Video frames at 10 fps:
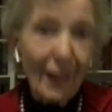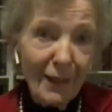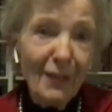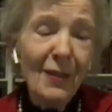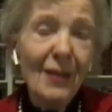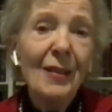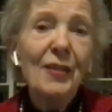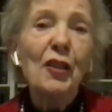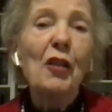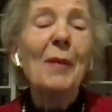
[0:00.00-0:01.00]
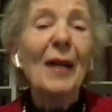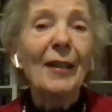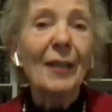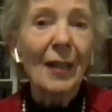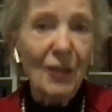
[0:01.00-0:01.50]
again to go
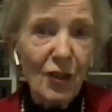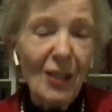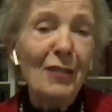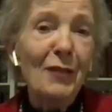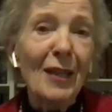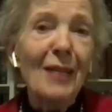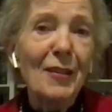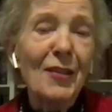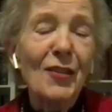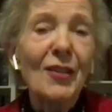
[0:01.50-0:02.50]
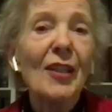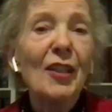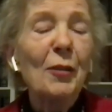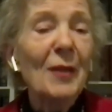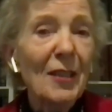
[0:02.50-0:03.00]
back as chair of the elders
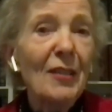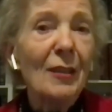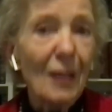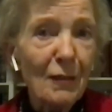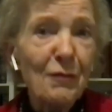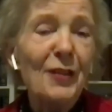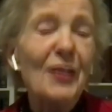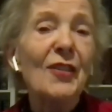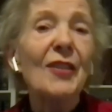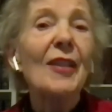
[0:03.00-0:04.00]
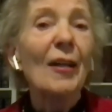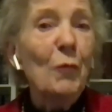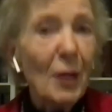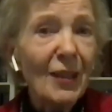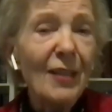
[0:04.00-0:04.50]
to another conference
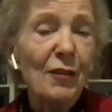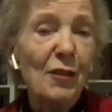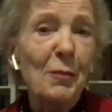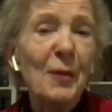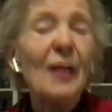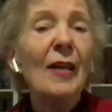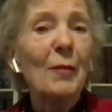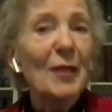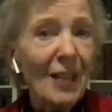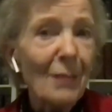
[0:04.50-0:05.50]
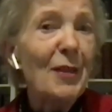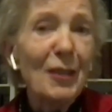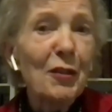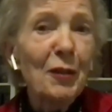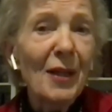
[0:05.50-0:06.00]
and working group on what's happening in